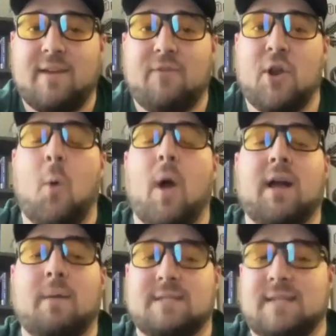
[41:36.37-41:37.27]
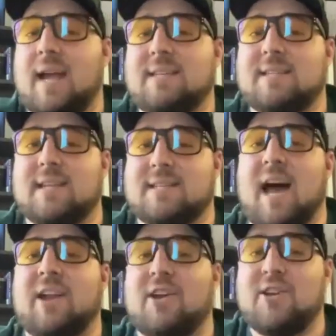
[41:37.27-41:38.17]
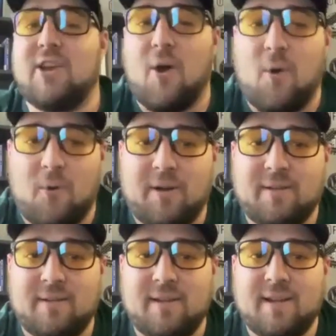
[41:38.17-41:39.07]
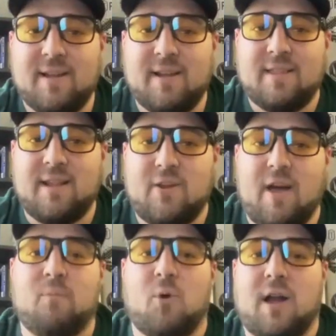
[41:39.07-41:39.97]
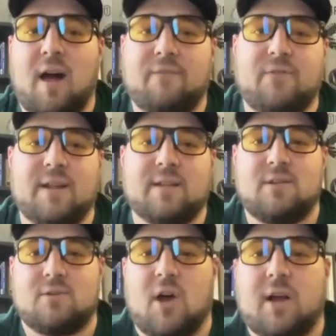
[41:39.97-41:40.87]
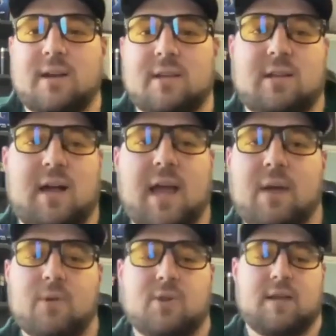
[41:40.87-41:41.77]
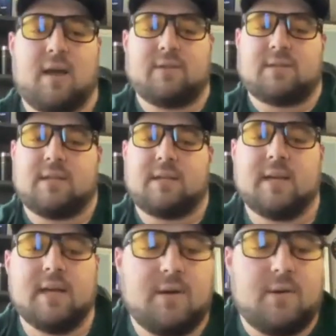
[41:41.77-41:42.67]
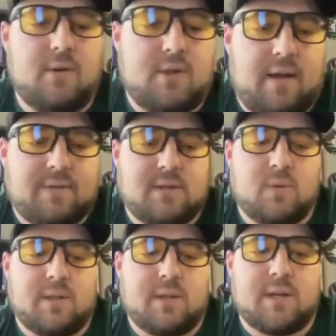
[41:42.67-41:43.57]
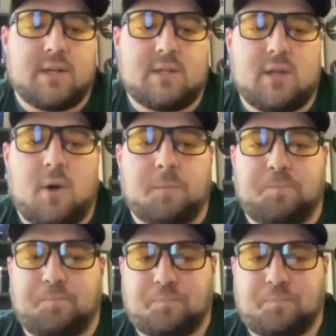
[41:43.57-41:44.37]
If you know what comes next and it's not unknown, and you'll have more confidence, talking to the client, which is obviously really good. So